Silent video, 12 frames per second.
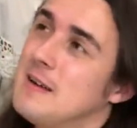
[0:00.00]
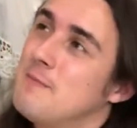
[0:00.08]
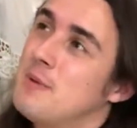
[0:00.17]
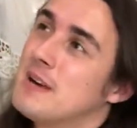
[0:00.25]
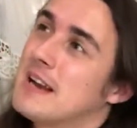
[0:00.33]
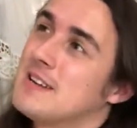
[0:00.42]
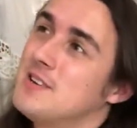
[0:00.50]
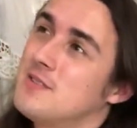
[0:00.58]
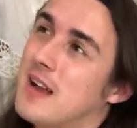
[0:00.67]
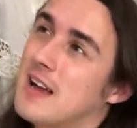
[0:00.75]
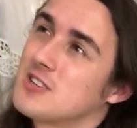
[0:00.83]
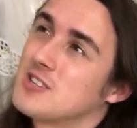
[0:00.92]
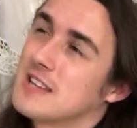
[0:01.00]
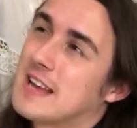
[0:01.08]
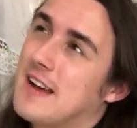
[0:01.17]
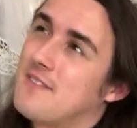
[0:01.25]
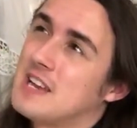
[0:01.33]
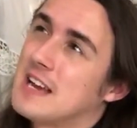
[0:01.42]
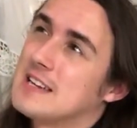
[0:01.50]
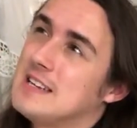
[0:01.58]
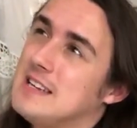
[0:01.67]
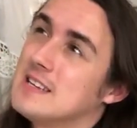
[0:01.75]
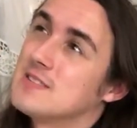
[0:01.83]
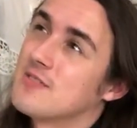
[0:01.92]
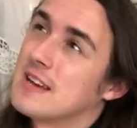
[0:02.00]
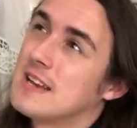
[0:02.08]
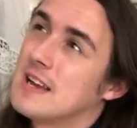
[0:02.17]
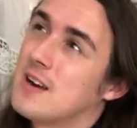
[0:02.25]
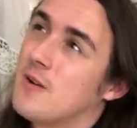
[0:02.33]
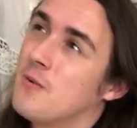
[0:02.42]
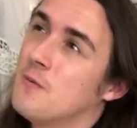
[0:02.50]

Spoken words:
But I don't actually have any ideas right now.